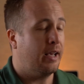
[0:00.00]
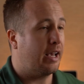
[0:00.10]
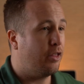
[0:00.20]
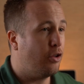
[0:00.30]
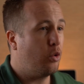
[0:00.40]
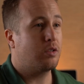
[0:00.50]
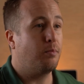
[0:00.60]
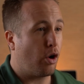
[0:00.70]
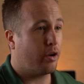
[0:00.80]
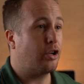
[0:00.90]
In those
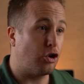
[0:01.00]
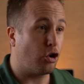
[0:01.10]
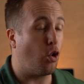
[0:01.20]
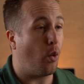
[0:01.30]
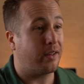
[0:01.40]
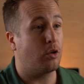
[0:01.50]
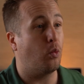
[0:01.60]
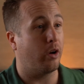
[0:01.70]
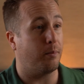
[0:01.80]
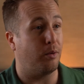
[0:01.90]
markets, you're going to
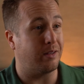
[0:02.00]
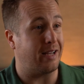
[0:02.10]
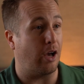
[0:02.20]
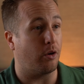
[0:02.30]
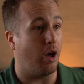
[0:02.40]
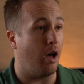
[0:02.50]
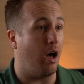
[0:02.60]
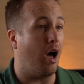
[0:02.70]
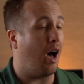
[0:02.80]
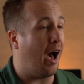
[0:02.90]
want to put down
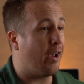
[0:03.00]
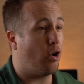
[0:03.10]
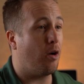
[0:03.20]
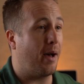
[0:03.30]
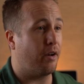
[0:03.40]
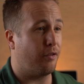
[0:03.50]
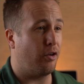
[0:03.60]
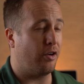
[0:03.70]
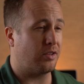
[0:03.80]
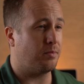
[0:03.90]
a higher amount of earnest